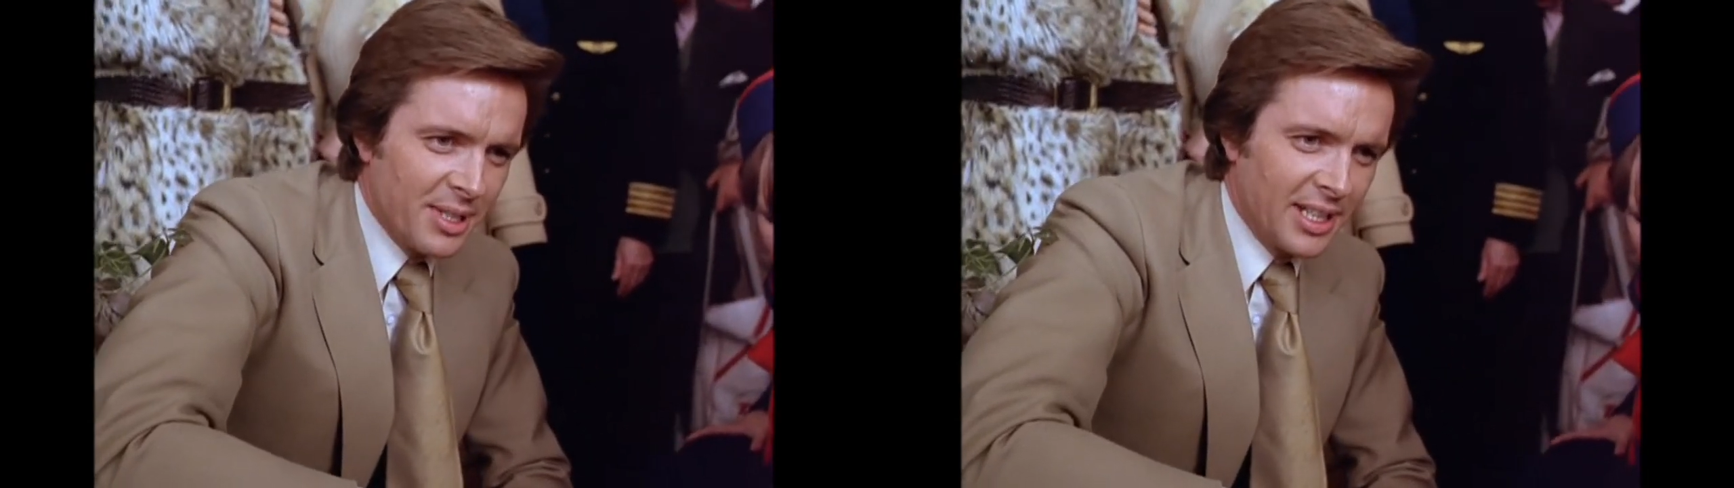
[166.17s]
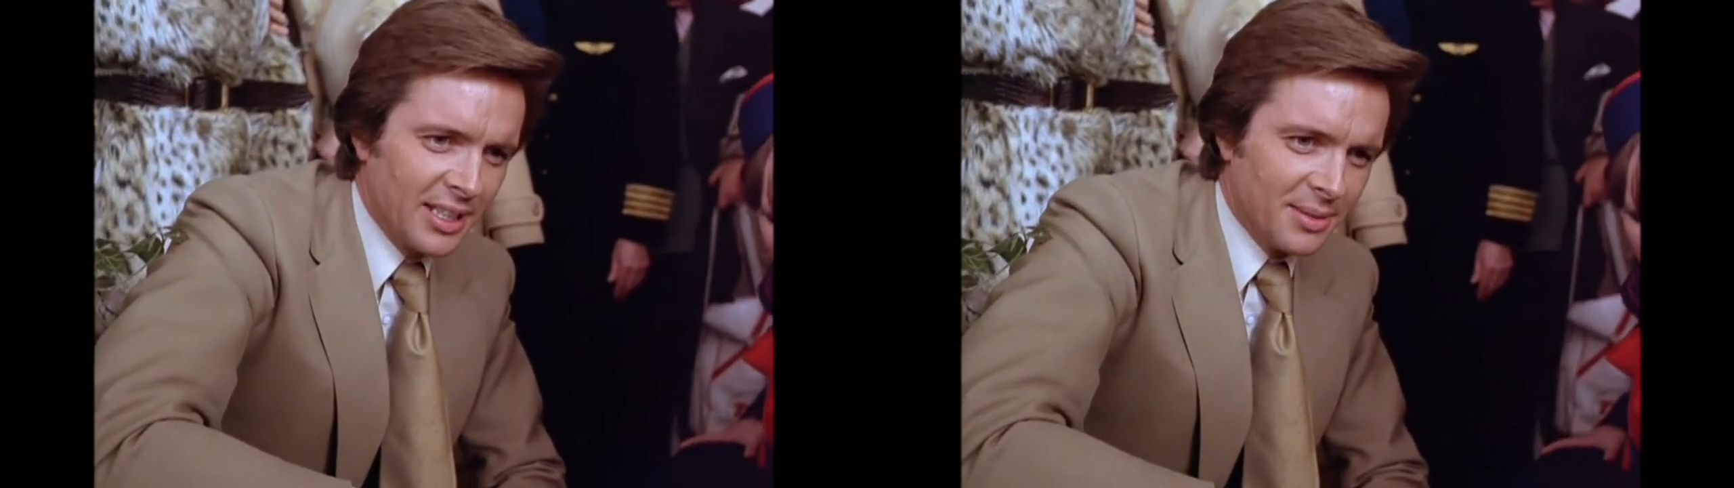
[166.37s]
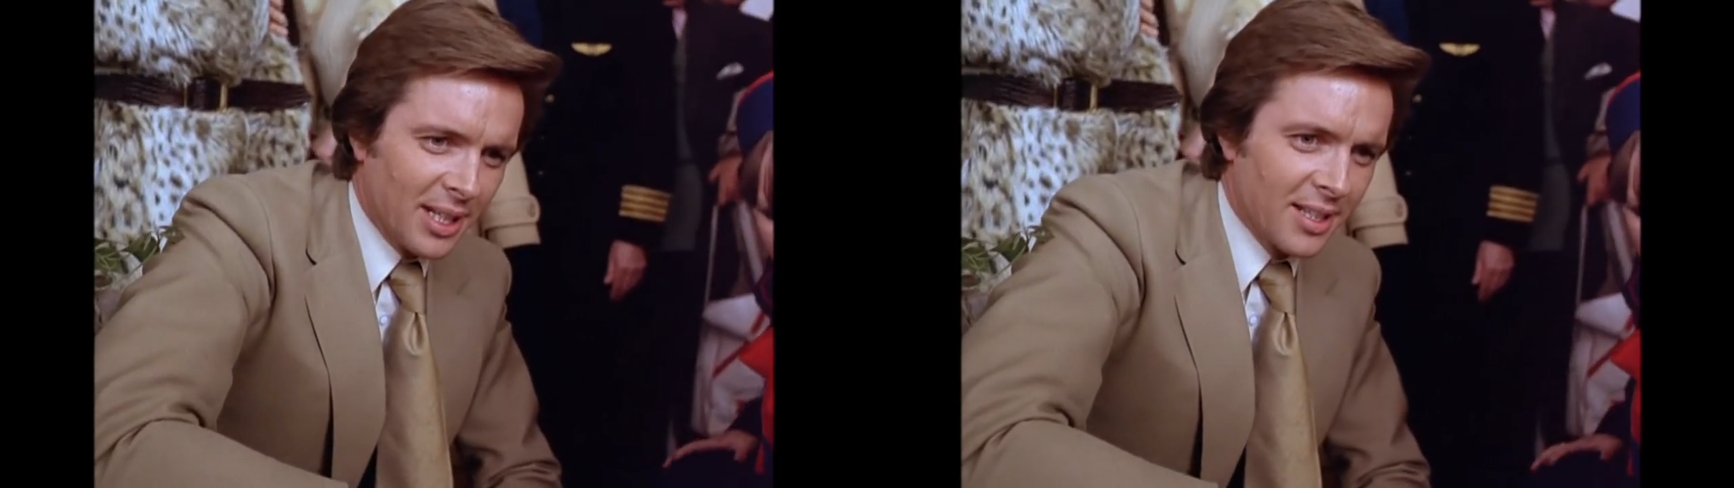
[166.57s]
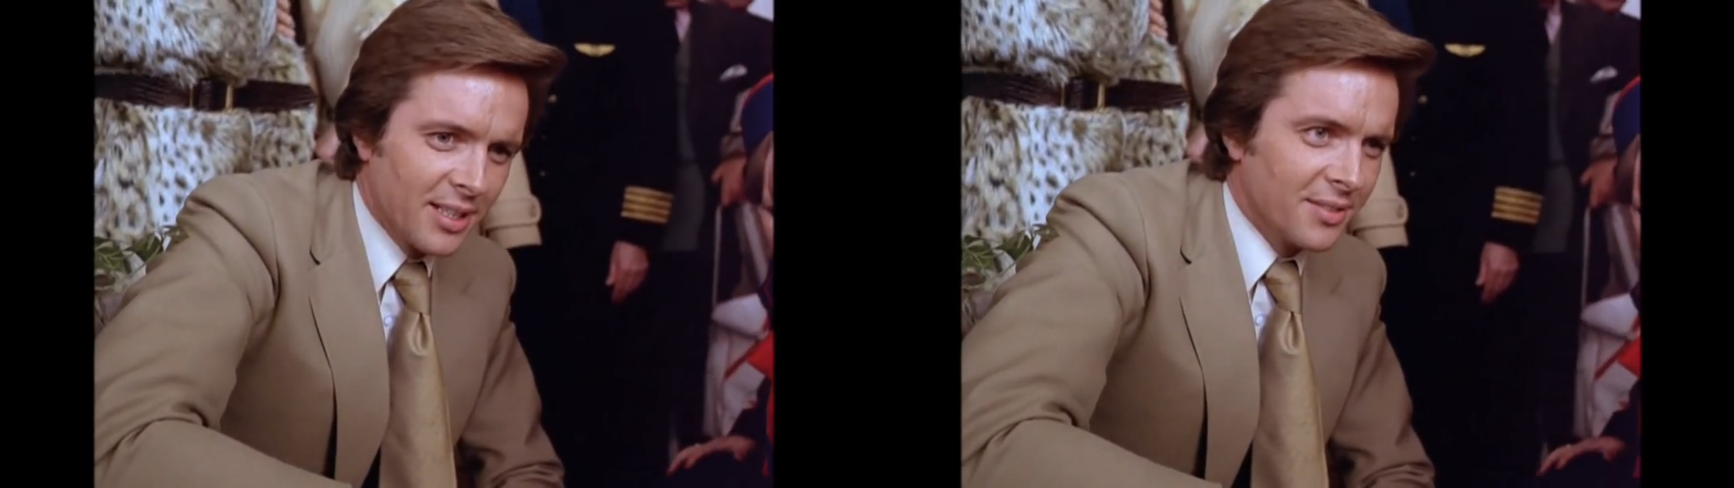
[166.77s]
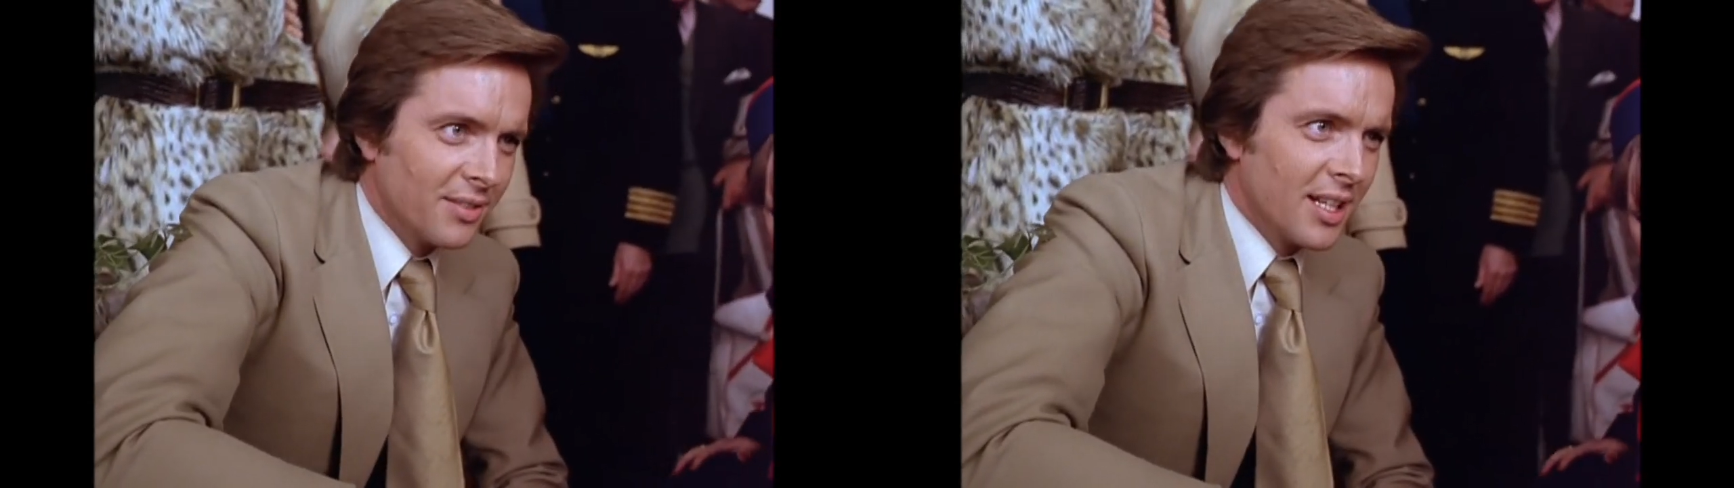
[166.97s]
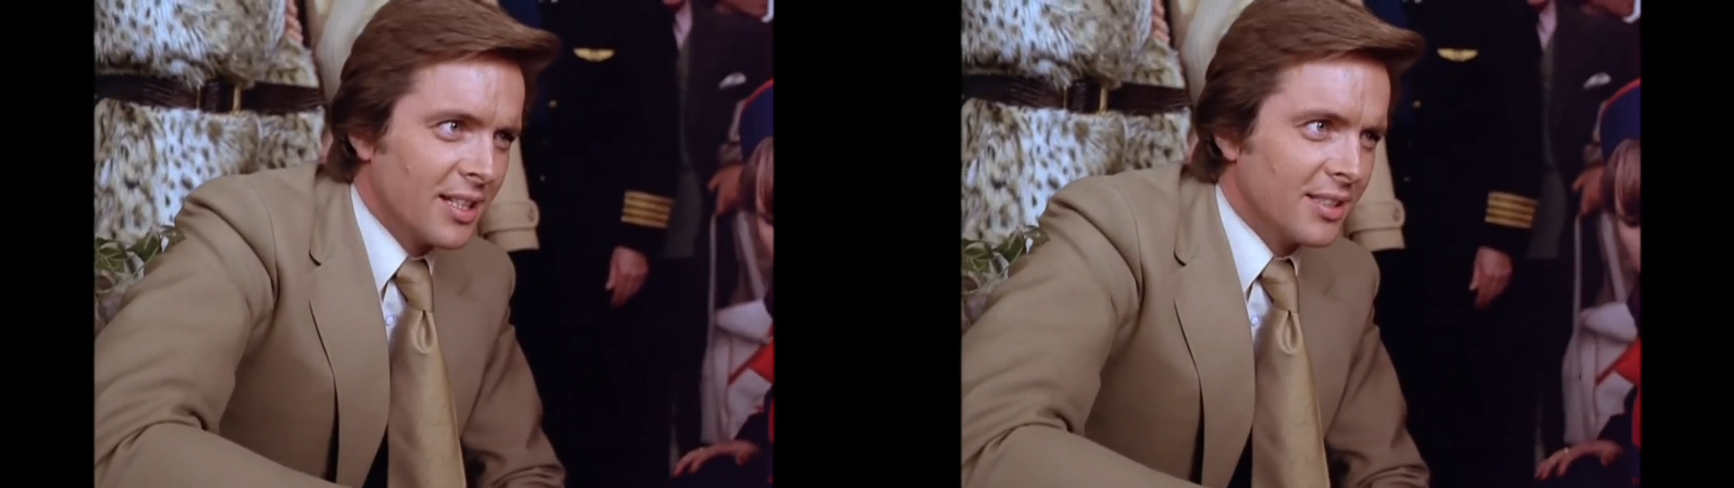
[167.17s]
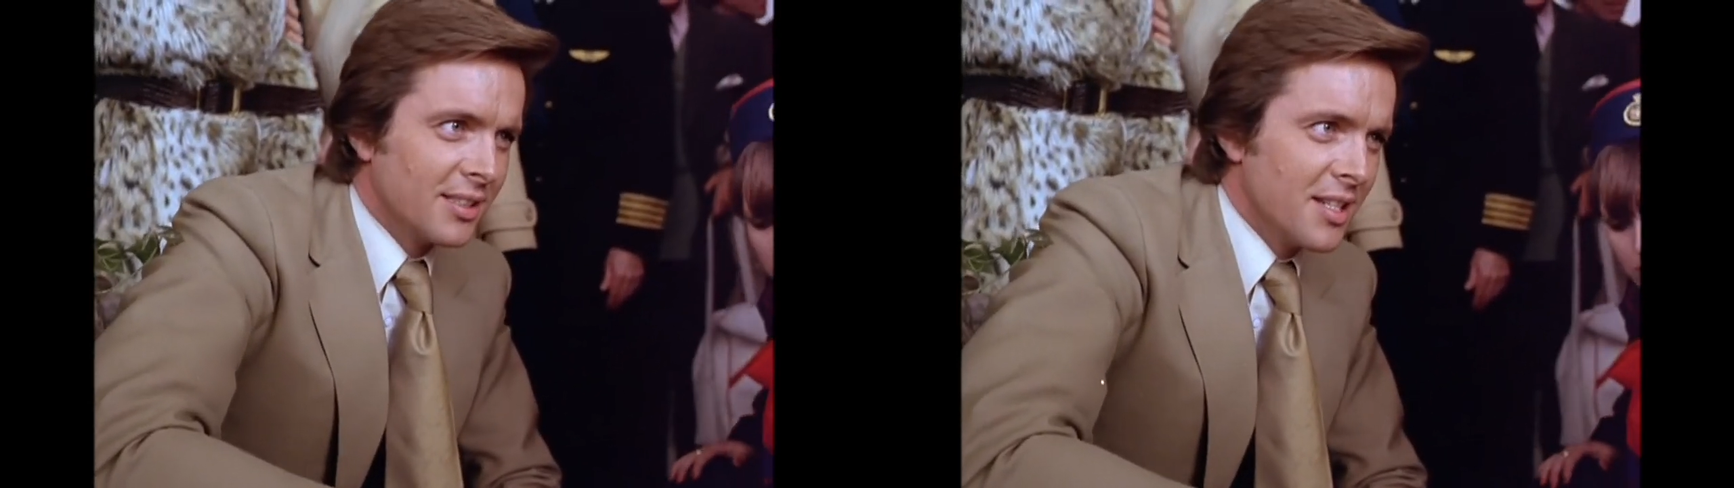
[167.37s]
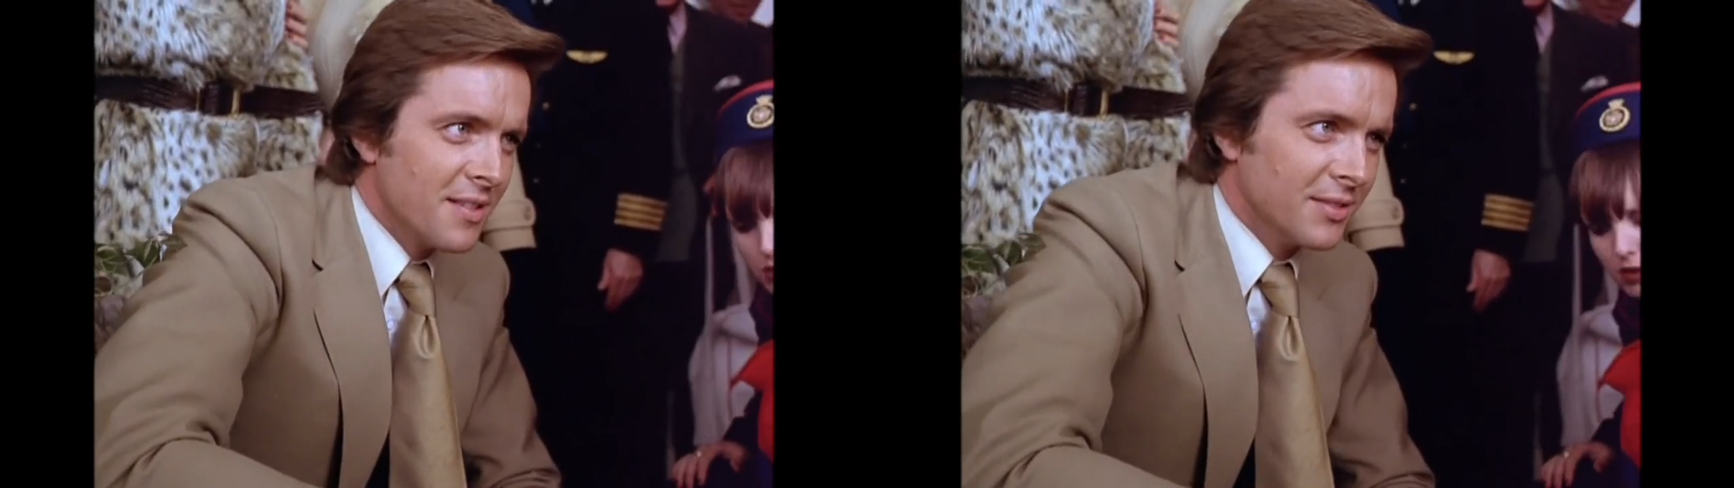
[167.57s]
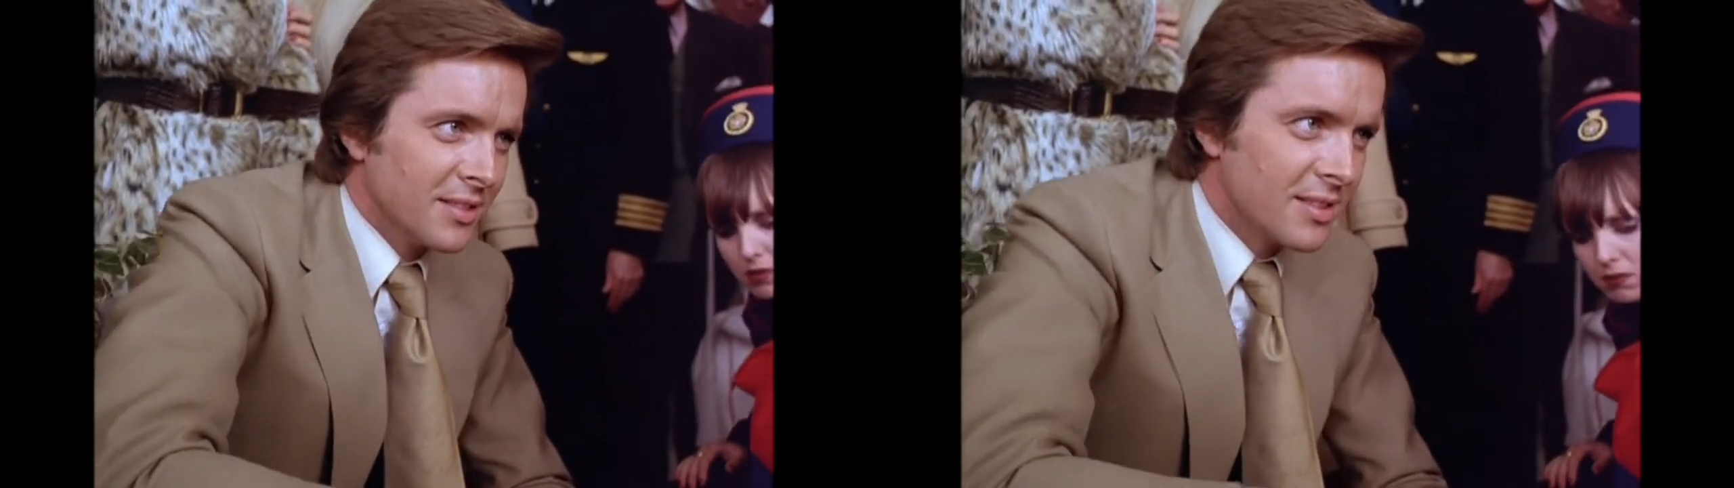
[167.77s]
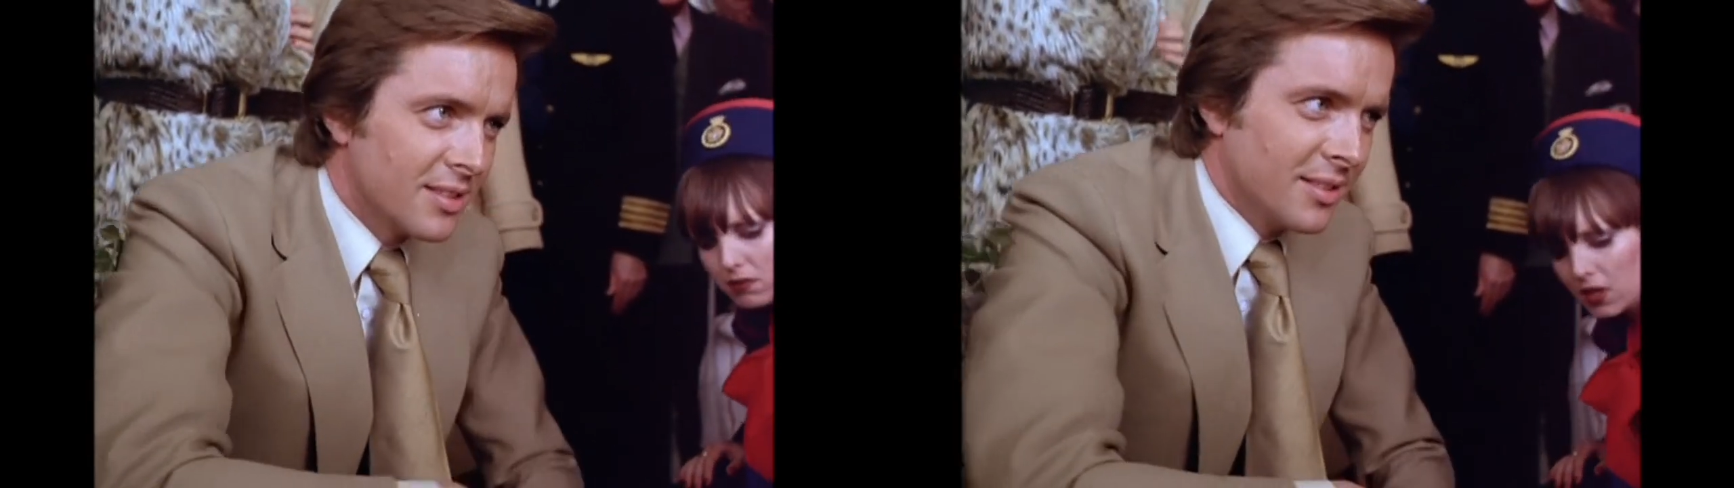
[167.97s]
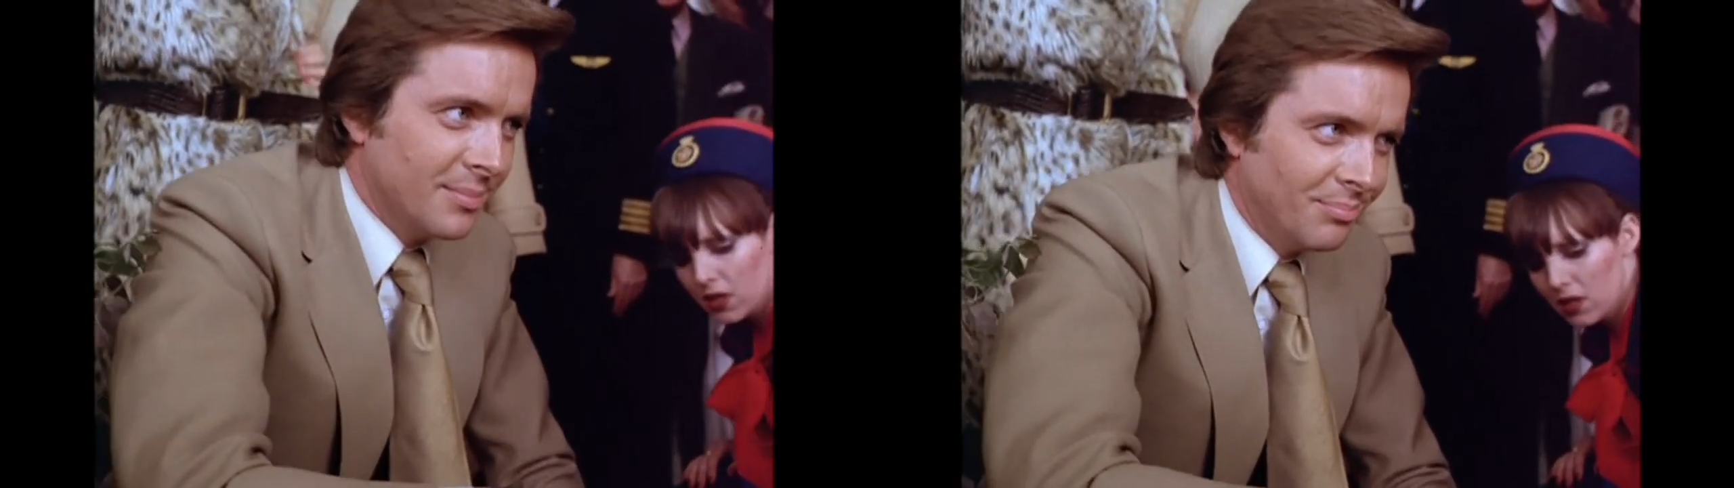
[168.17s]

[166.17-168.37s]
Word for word: me again what I think of Lady Stevens.